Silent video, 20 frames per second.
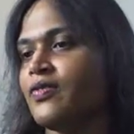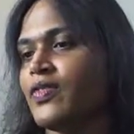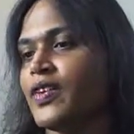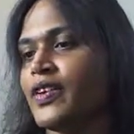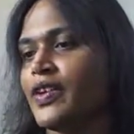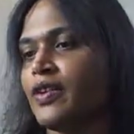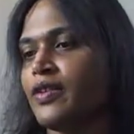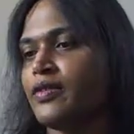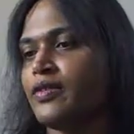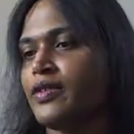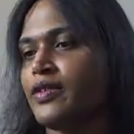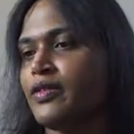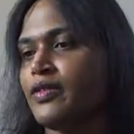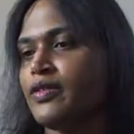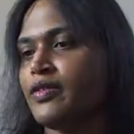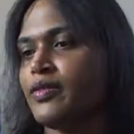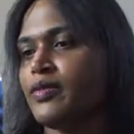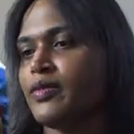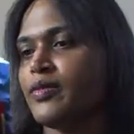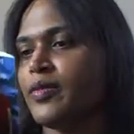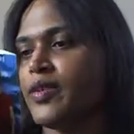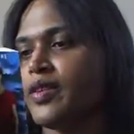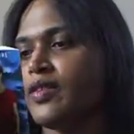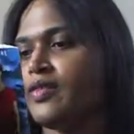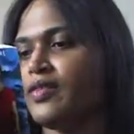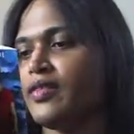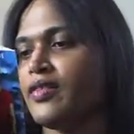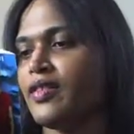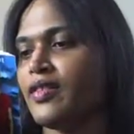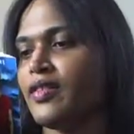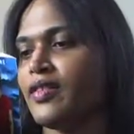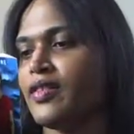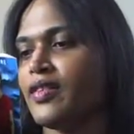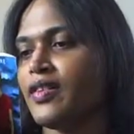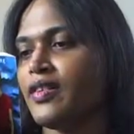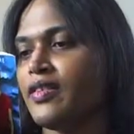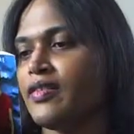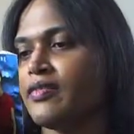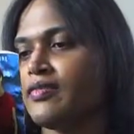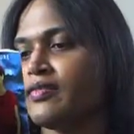video on YouTube and
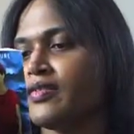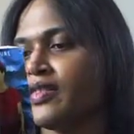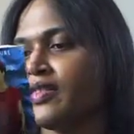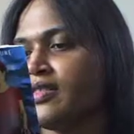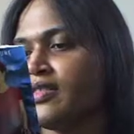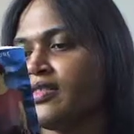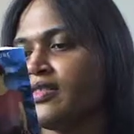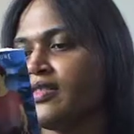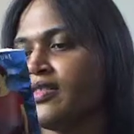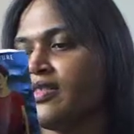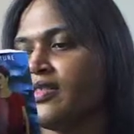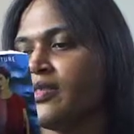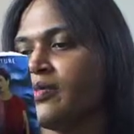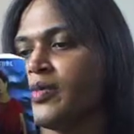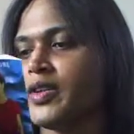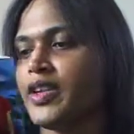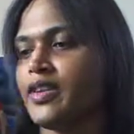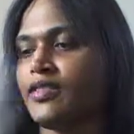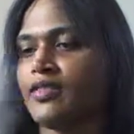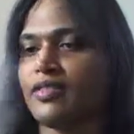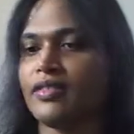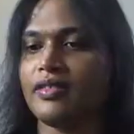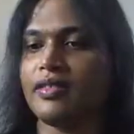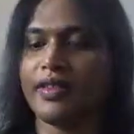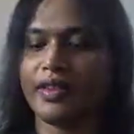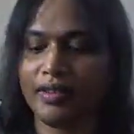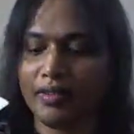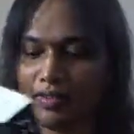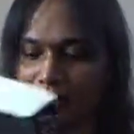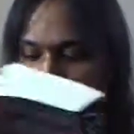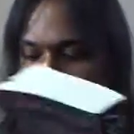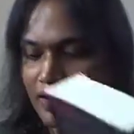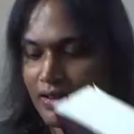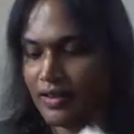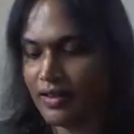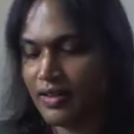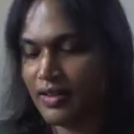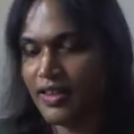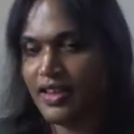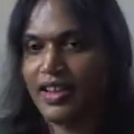I thought it'll be interesting.
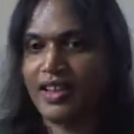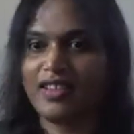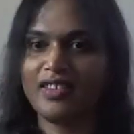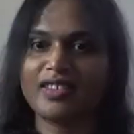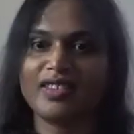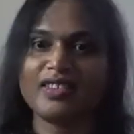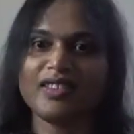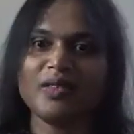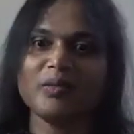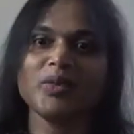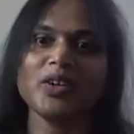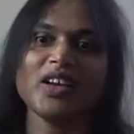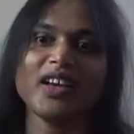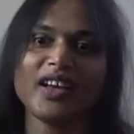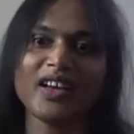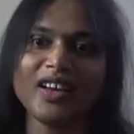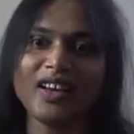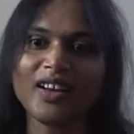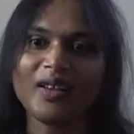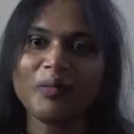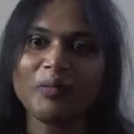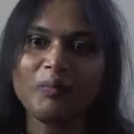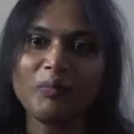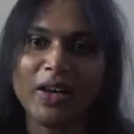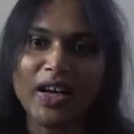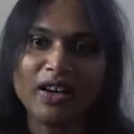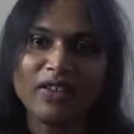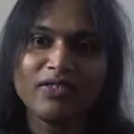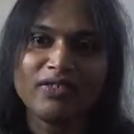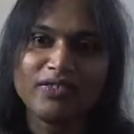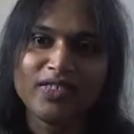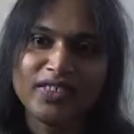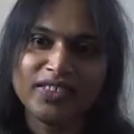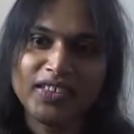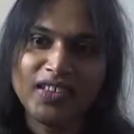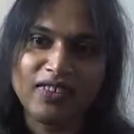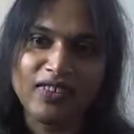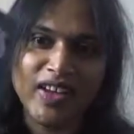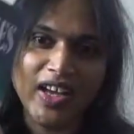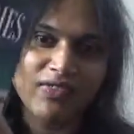And this is a book I got at Boundaries.
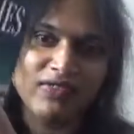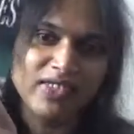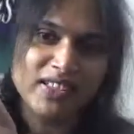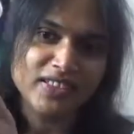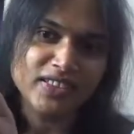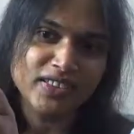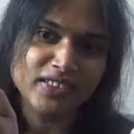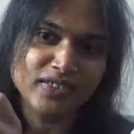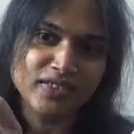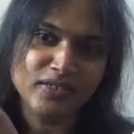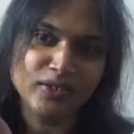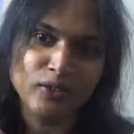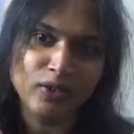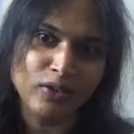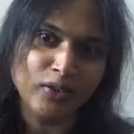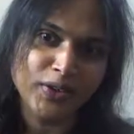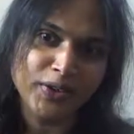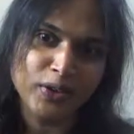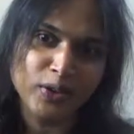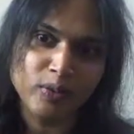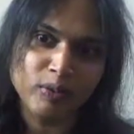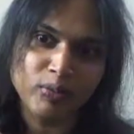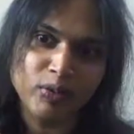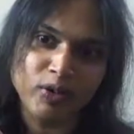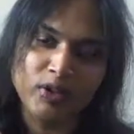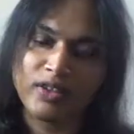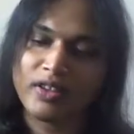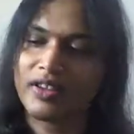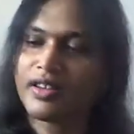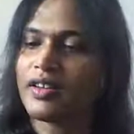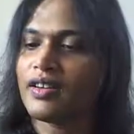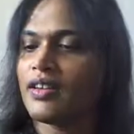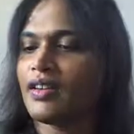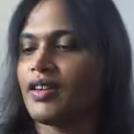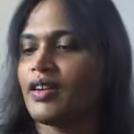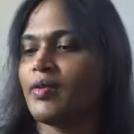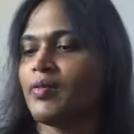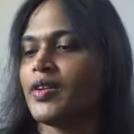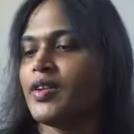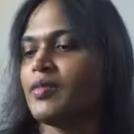I've listened to the audiobook.
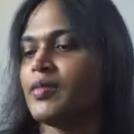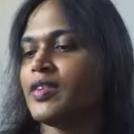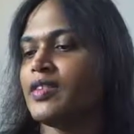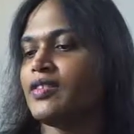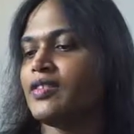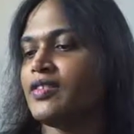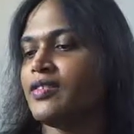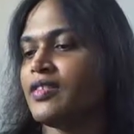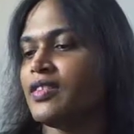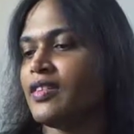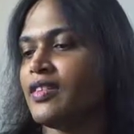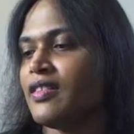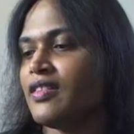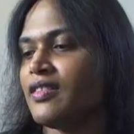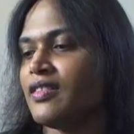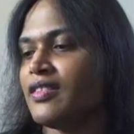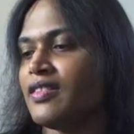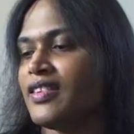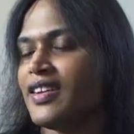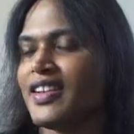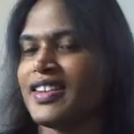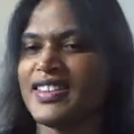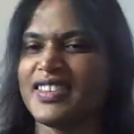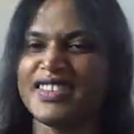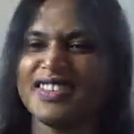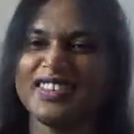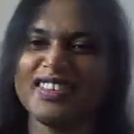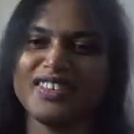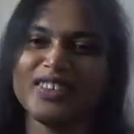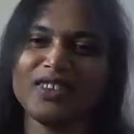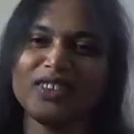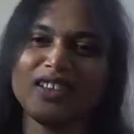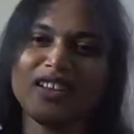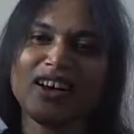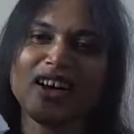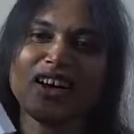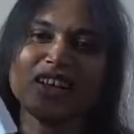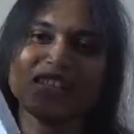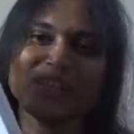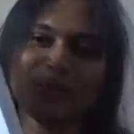This is a
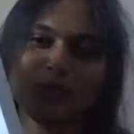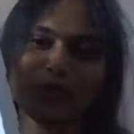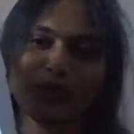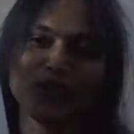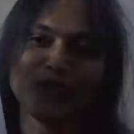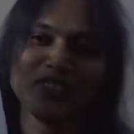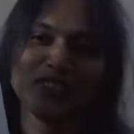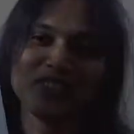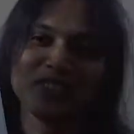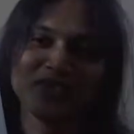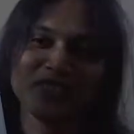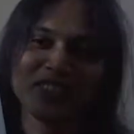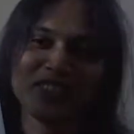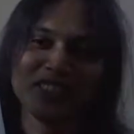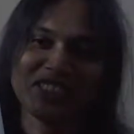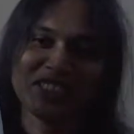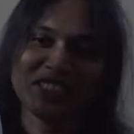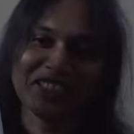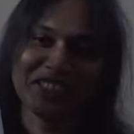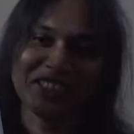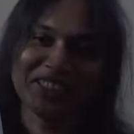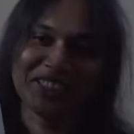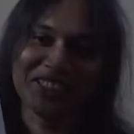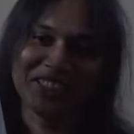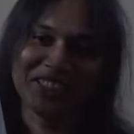large print version.